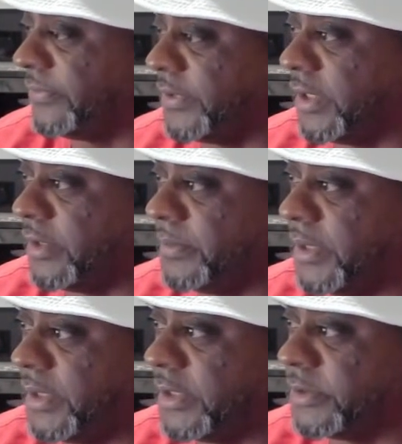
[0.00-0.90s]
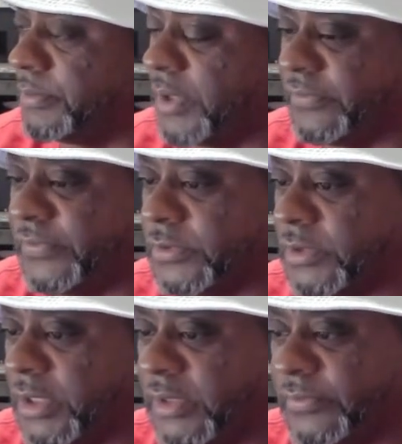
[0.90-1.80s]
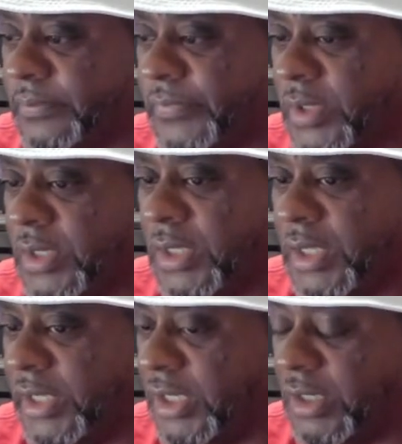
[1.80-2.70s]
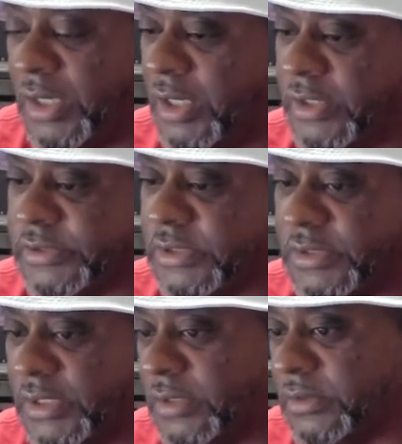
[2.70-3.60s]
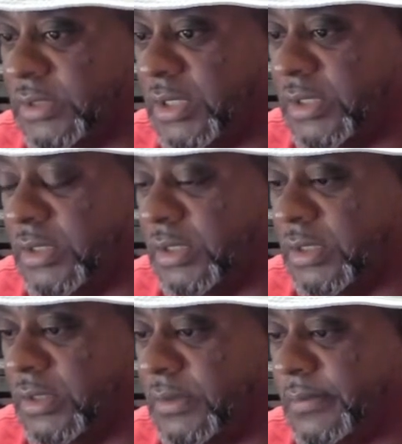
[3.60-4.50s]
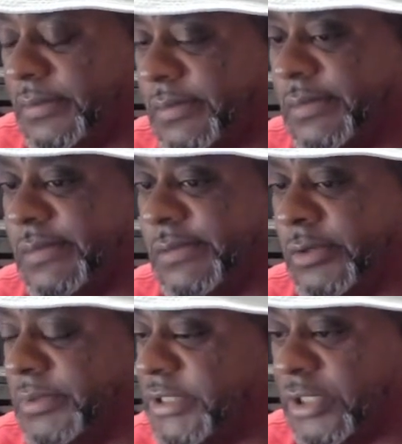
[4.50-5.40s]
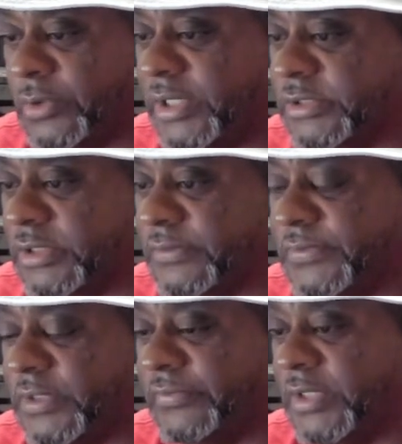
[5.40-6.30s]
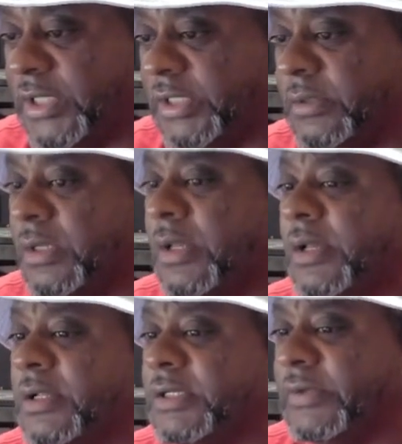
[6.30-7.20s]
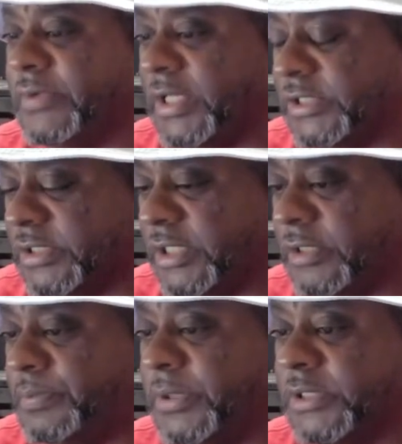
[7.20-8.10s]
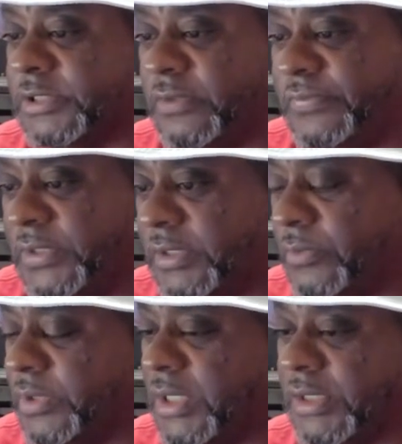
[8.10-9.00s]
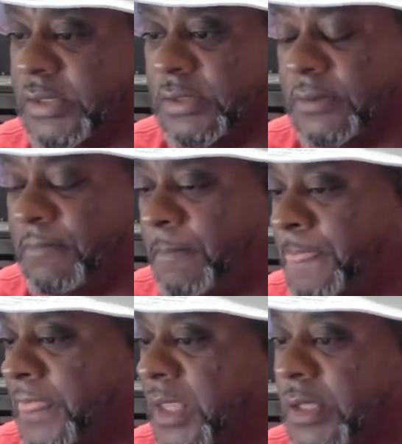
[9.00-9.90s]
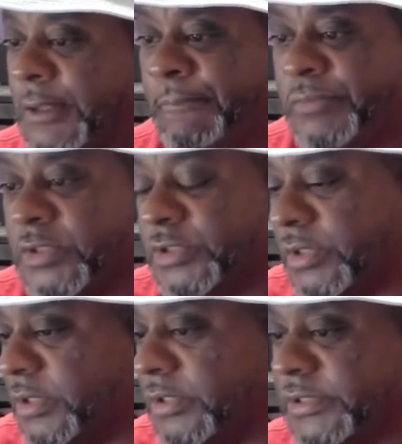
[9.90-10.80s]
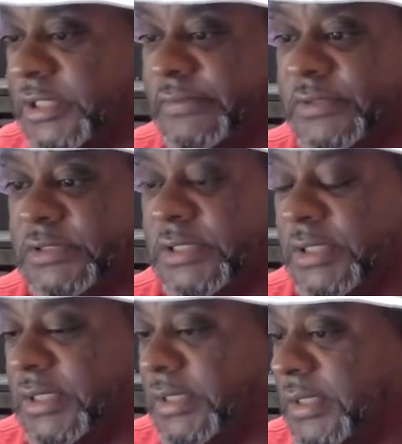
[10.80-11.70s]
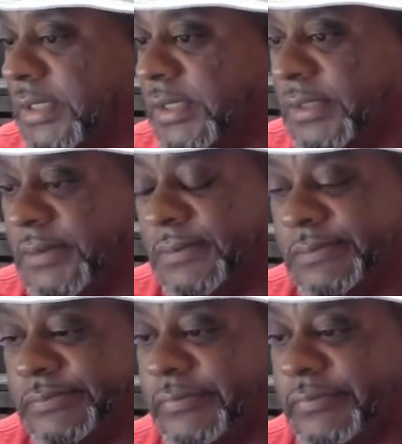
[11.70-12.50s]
Devin Haney, man, has a bright future ahead of him. And I, I honestly think that uh, Lomachenko has nothing for Devin Haney. Devin Haney's going to have to put himself in there with like a Shakira Stevenson, um,